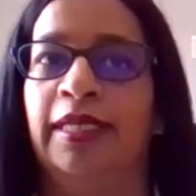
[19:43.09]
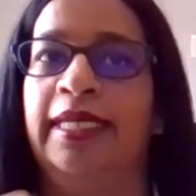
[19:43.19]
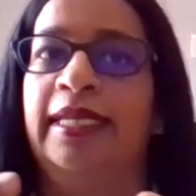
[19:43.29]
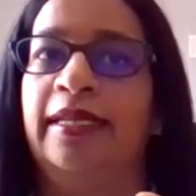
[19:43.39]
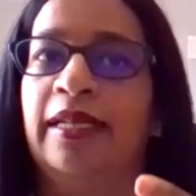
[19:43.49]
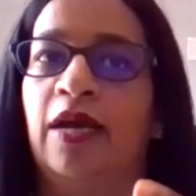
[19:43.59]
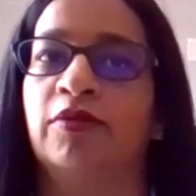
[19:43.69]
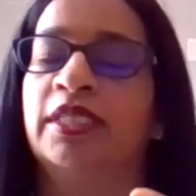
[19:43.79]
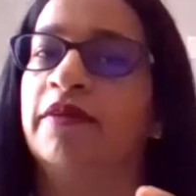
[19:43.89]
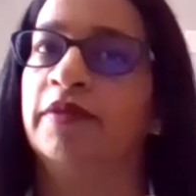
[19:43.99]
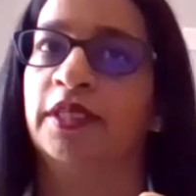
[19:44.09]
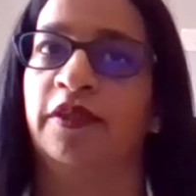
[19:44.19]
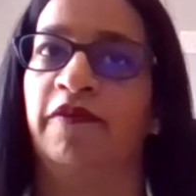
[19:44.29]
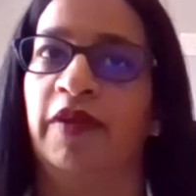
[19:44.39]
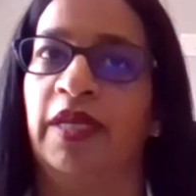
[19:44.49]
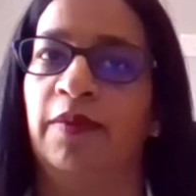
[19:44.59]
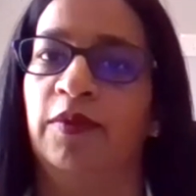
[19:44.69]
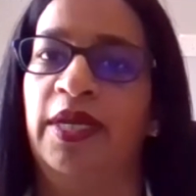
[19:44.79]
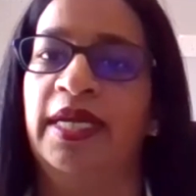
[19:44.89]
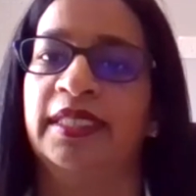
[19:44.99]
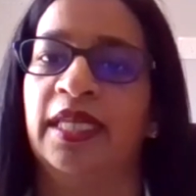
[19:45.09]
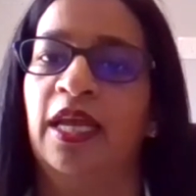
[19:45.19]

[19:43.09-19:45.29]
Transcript: leading cloud services of AWS,